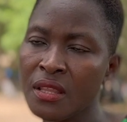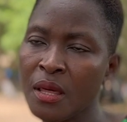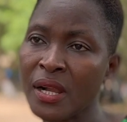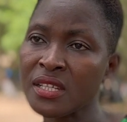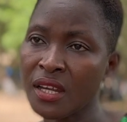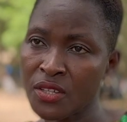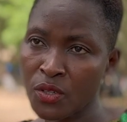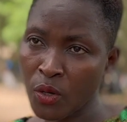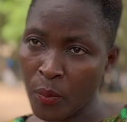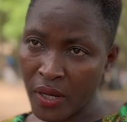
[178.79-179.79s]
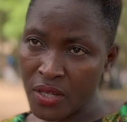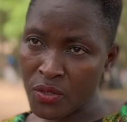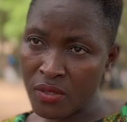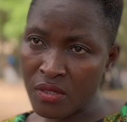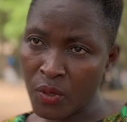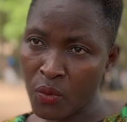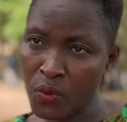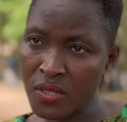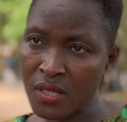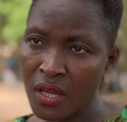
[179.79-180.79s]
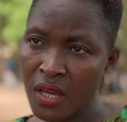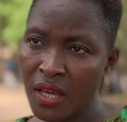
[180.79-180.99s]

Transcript: the multinational corporations because